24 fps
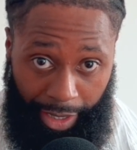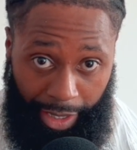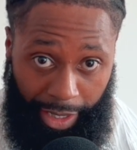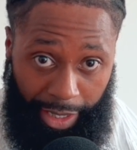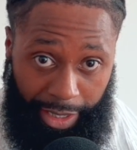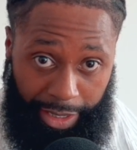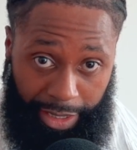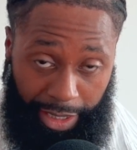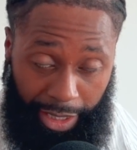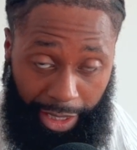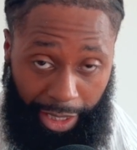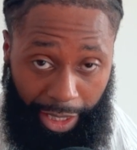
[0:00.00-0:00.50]

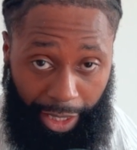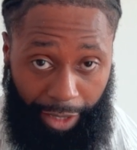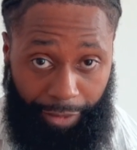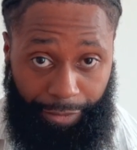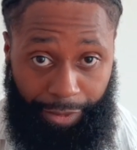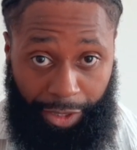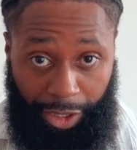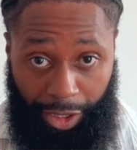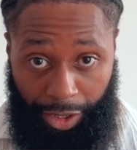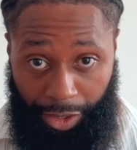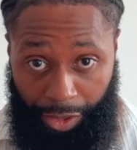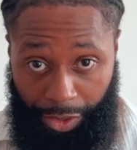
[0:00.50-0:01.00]
to give
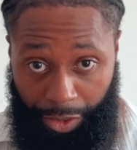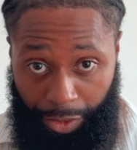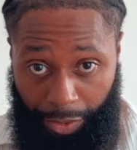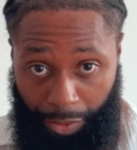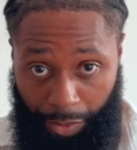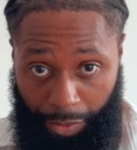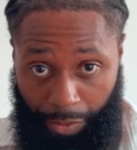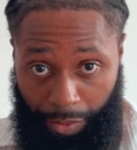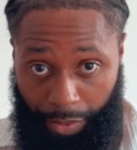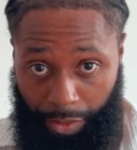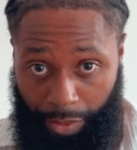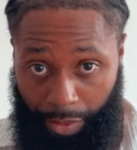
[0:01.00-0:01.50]
to you.
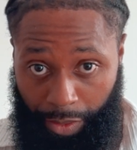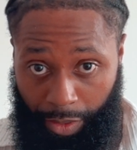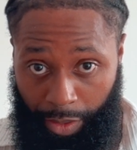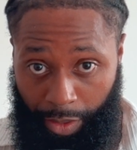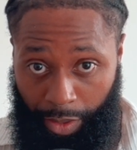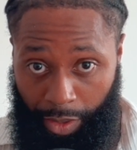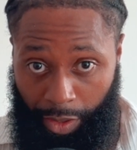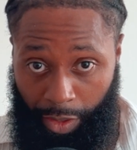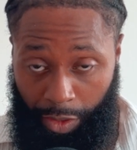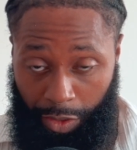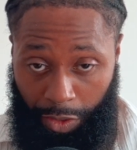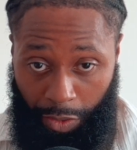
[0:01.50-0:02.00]

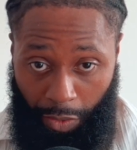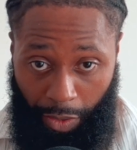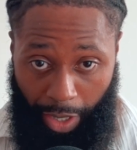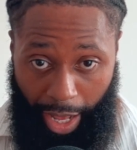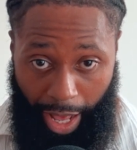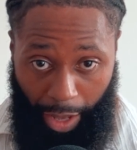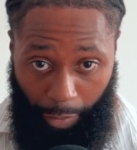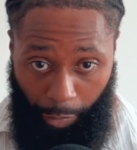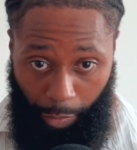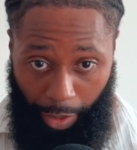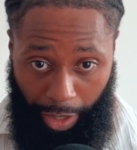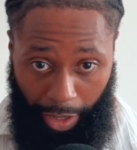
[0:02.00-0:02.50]
So that
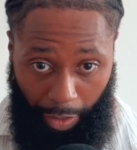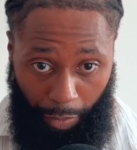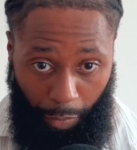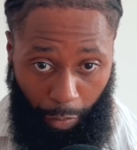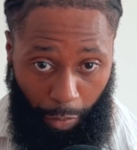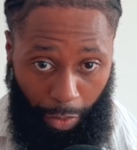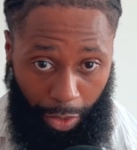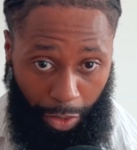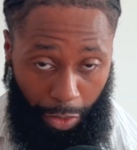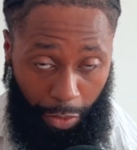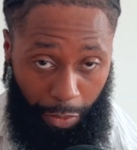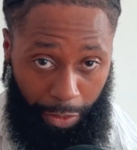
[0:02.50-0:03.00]
way,
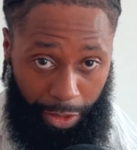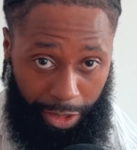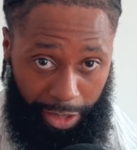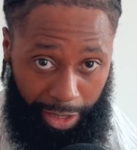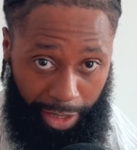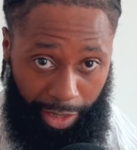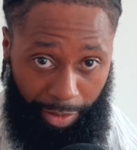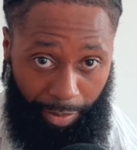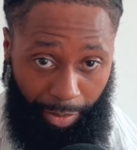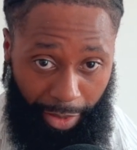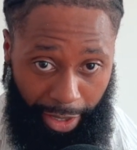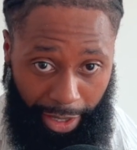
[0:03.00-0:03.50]
when you see
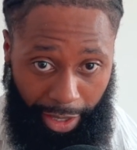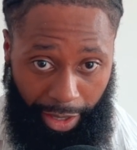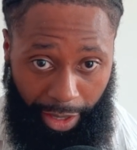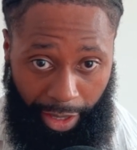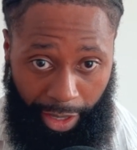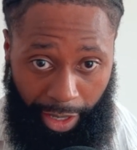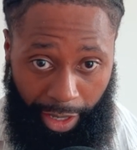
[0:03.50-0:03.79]
me,